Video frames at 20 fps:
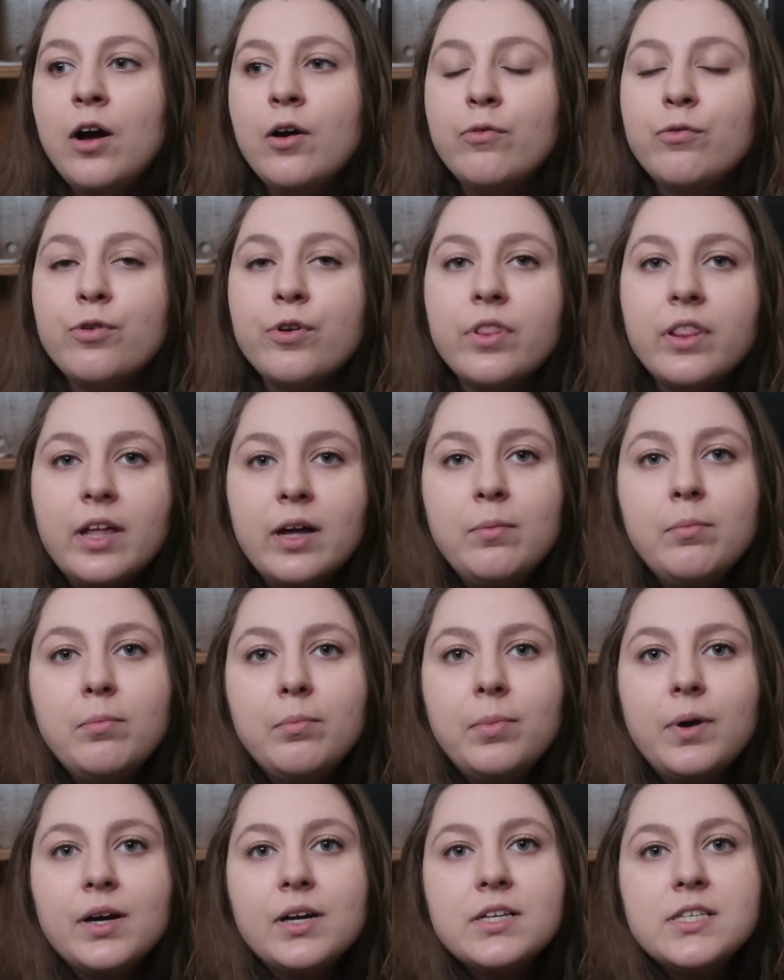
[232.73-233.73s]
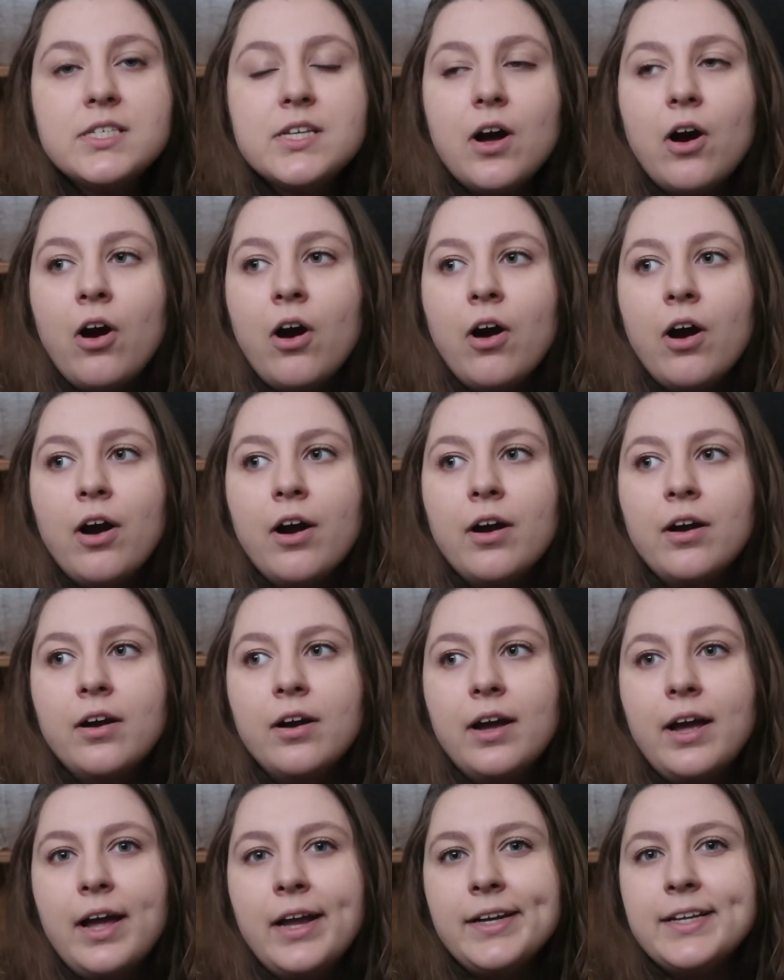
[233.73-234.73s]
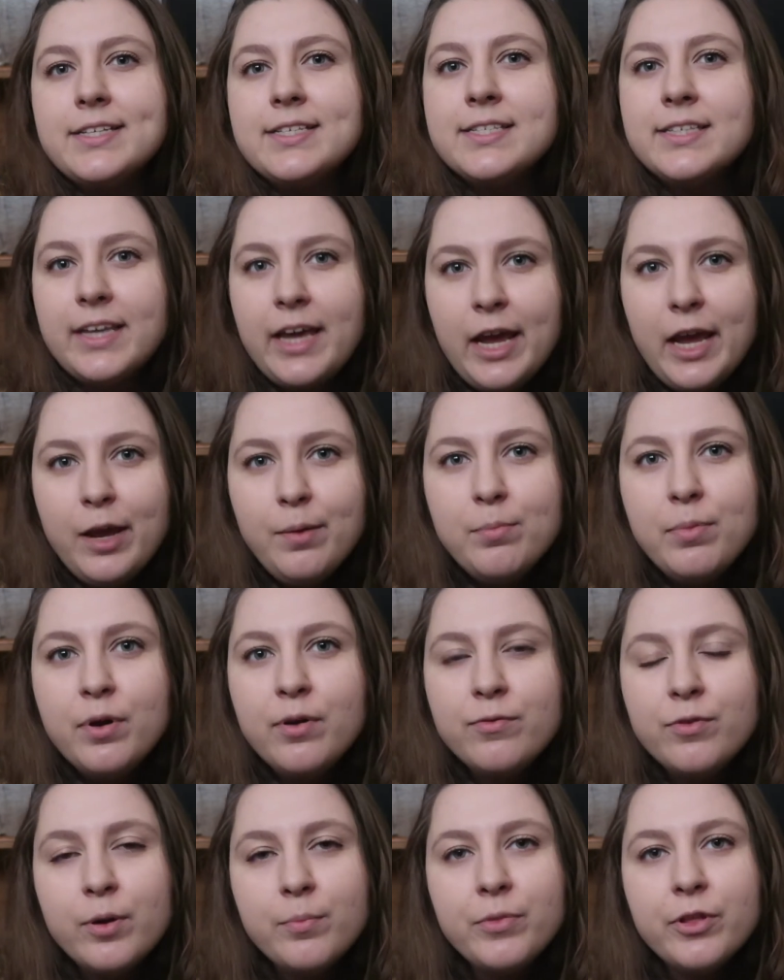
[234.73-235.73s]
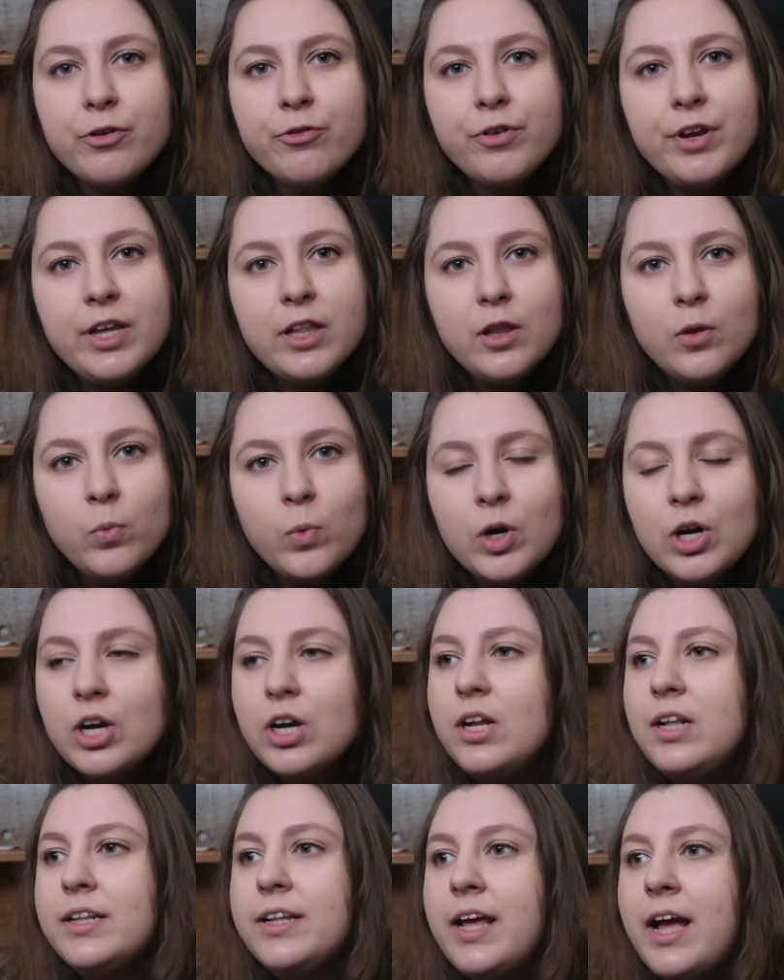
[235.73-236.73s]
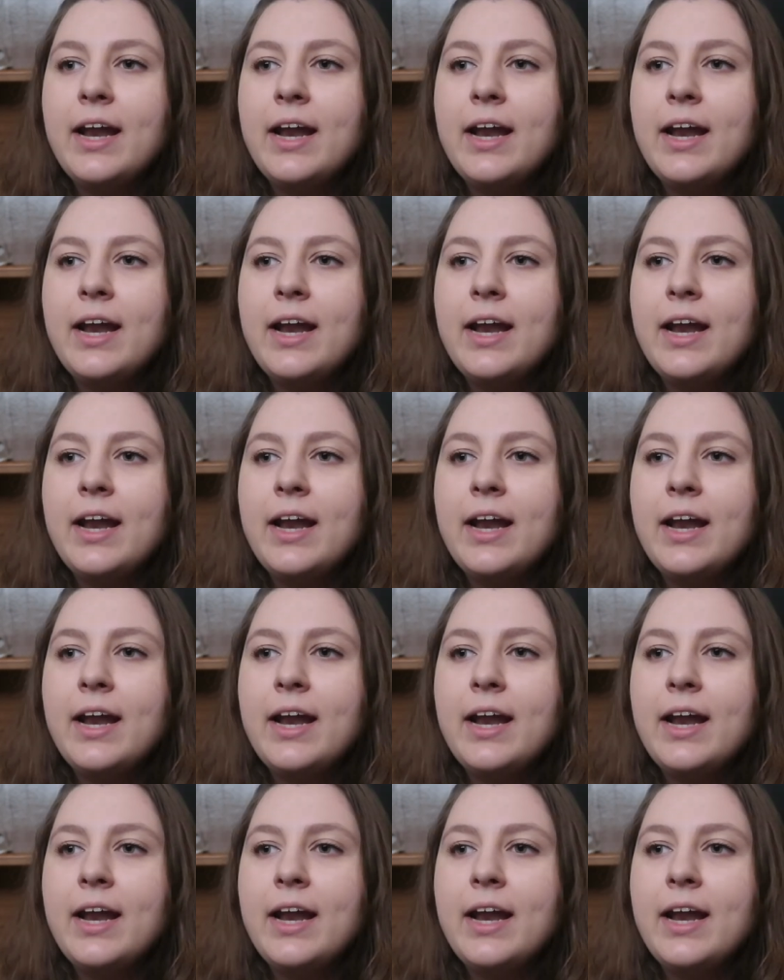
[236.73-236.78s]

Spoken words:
for them books are an escape from the real world,